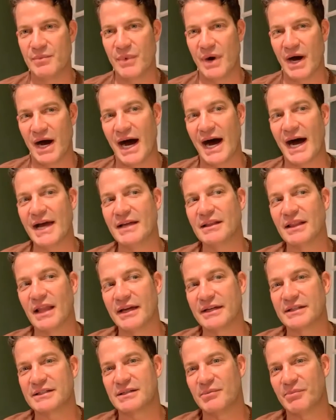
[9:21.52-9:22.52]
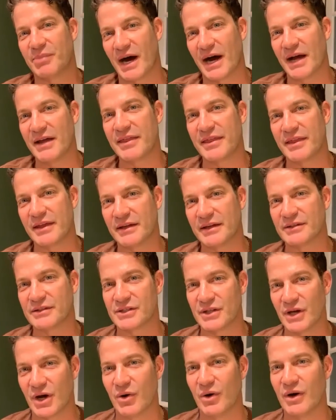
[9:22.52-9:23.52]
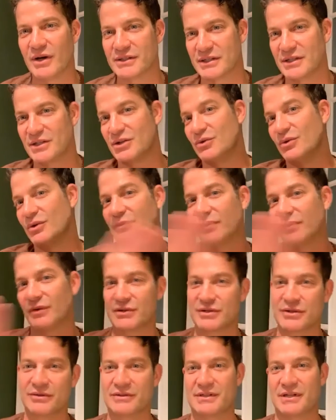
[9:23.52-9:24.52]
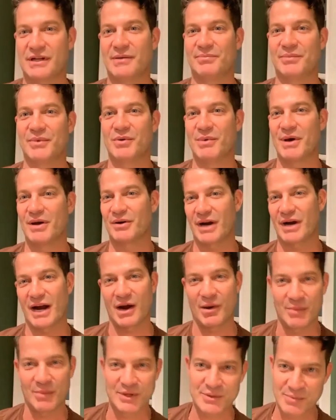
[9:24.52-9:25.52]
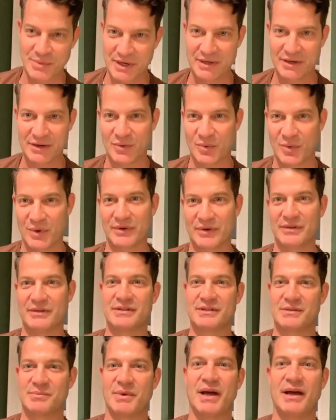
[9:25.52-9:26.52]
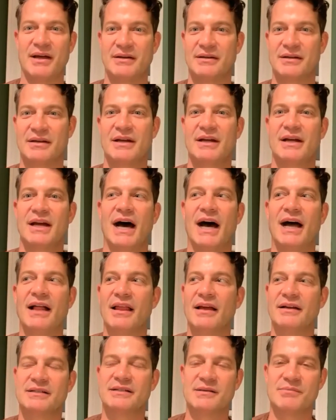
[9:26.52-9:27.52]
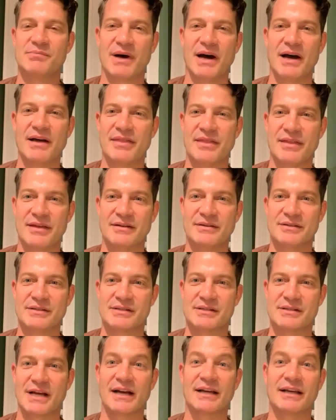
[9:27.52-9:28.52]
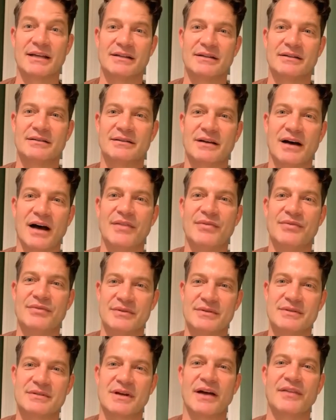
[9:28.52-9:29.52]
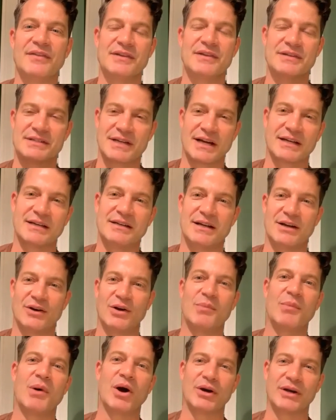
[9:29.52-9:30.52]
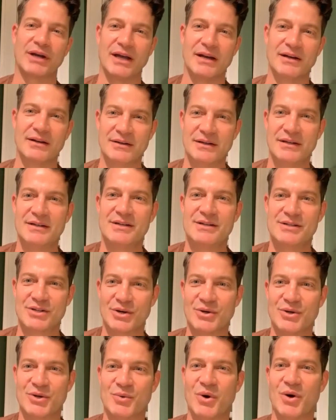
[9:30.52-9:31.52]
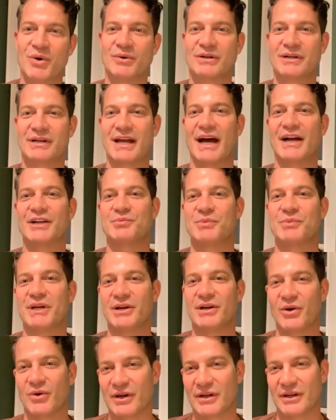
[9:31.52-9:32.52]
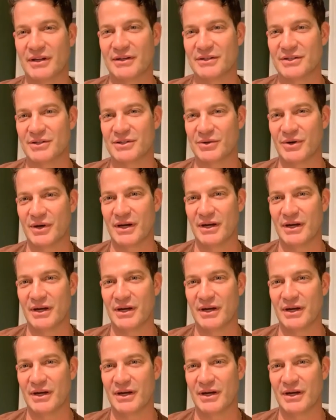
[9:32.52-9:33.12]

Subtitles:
I like to buy things, though, as a universal tip, no matter how much money you're willing to spend. I like to buy things second on the secondary market. So you won't catch me going into